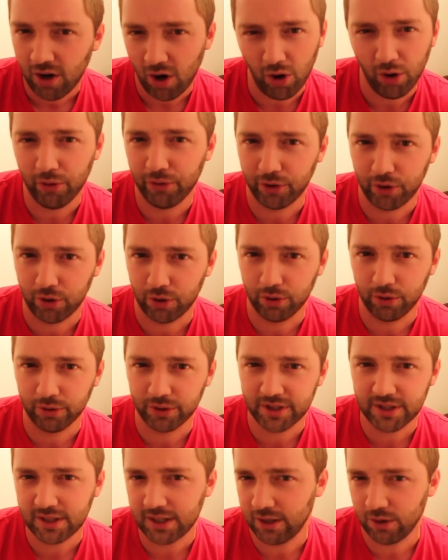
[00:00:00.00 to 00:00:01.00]
all the
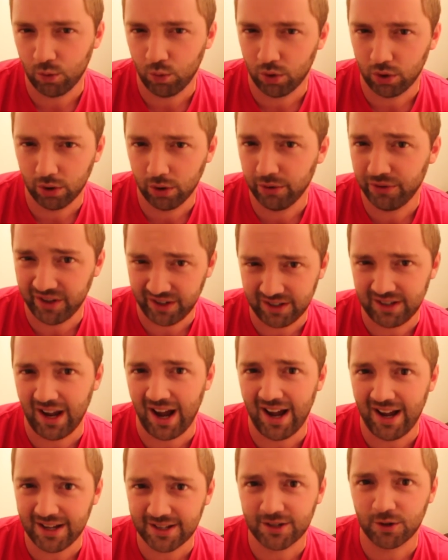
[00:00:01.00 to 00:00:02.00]
girls in the world that
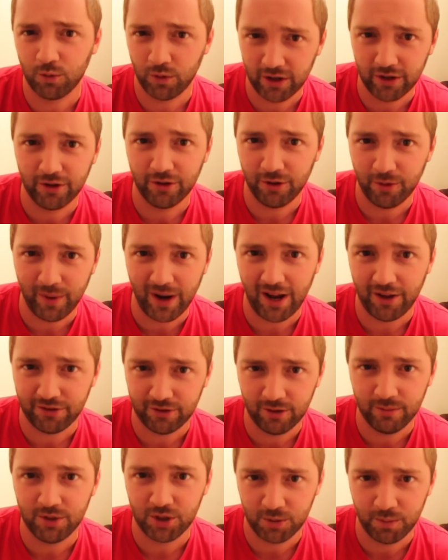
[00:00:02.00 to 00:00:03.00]
guys are weirder in the
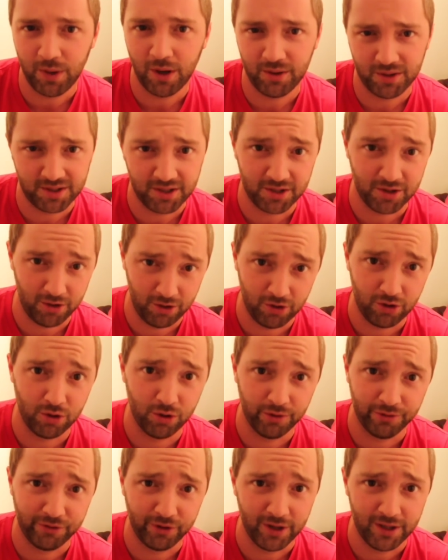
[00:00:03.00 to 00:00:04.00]
bathroom, you should post this on your
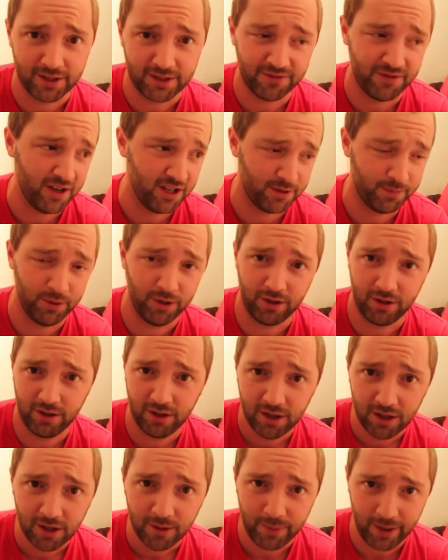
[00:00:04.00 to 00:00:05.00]
girlfriend's Facebook
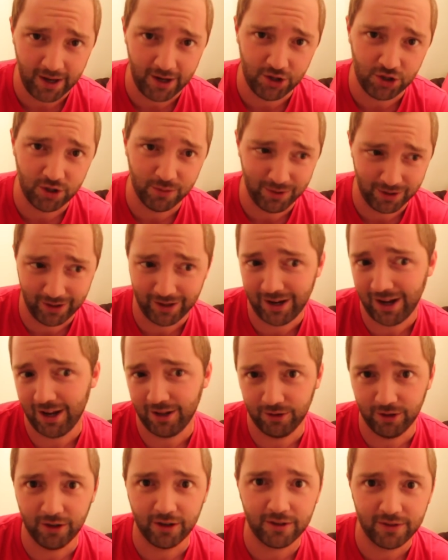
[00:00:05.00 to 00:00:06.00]
page and be like,
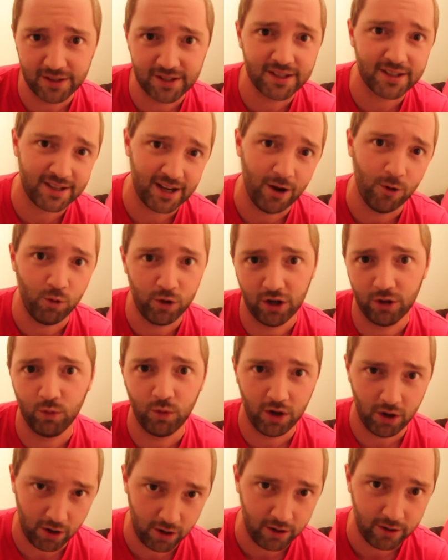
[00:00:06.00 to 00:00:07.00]
hey, look, this is how weird
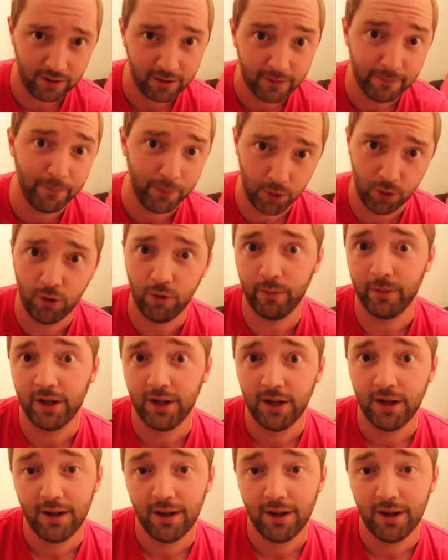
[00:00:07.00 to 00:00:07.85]
we are. Boom.